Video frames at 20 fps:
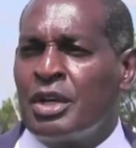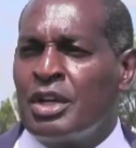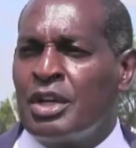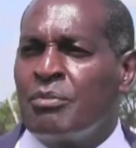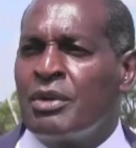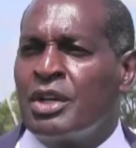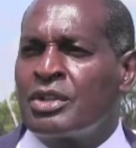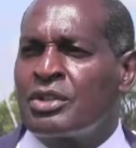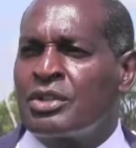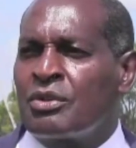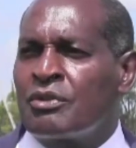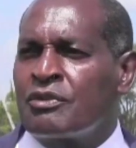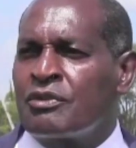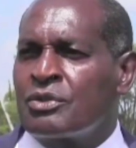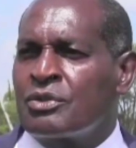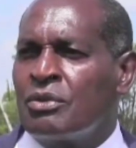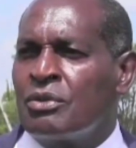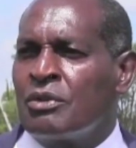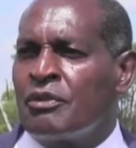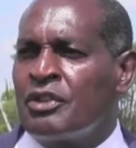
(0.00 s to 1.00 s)
payment of
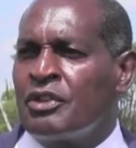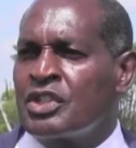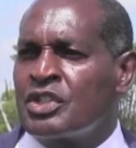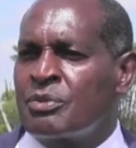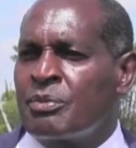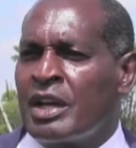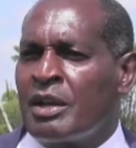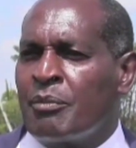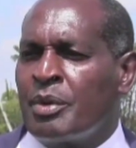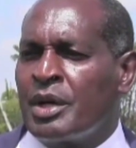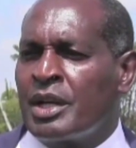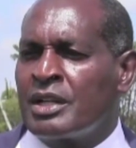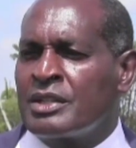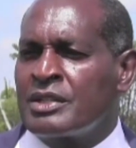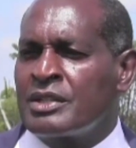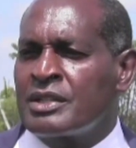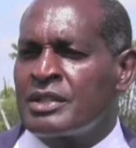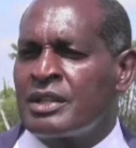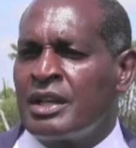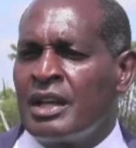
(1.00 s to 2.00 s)
school fees by
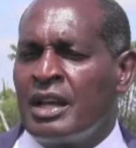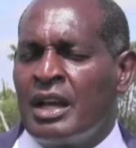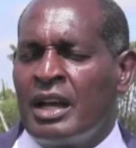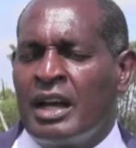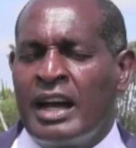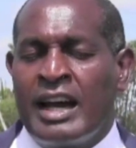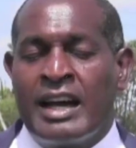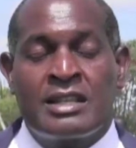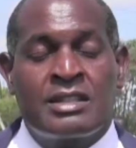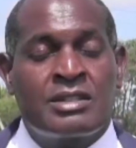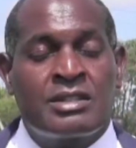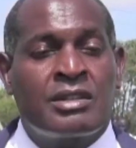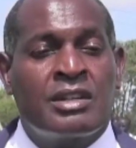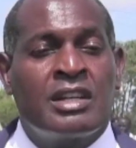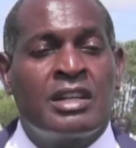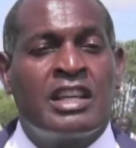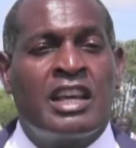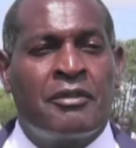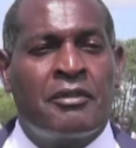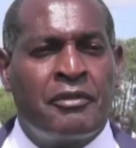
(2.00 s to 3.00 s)
parents has
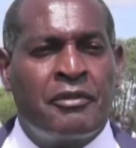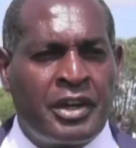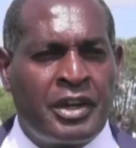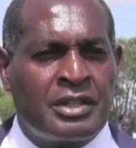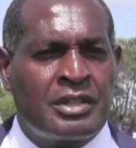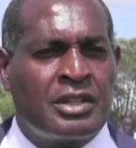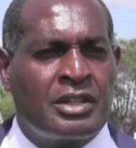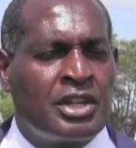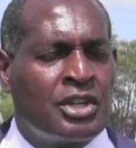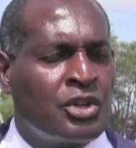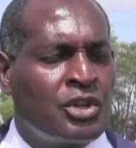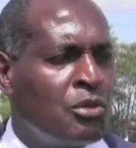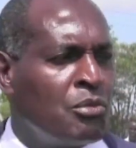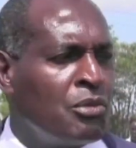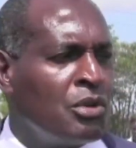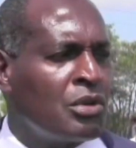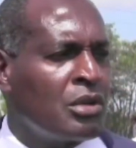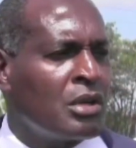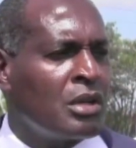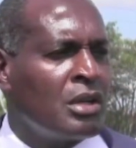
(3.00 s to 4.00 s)
really affected the
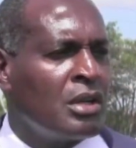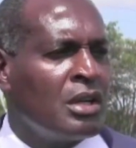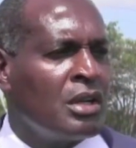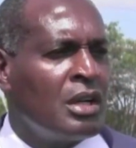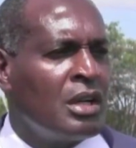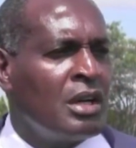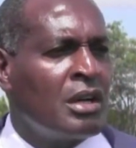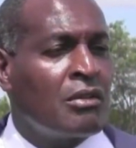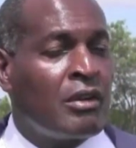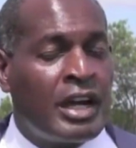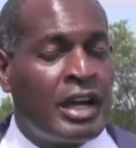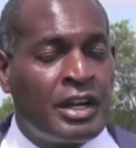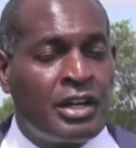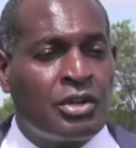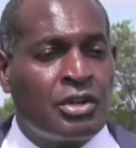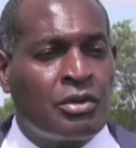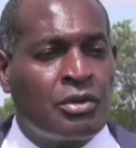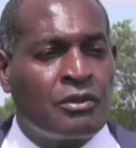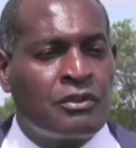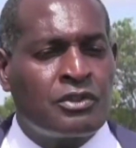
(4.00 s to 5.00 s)
normal
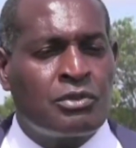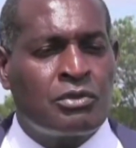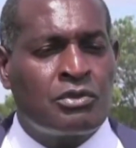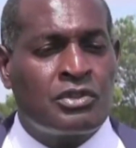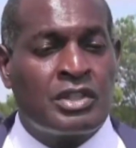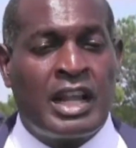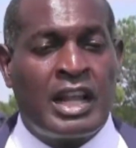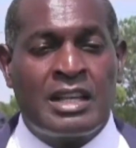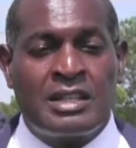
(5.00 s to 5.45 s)
running of schools.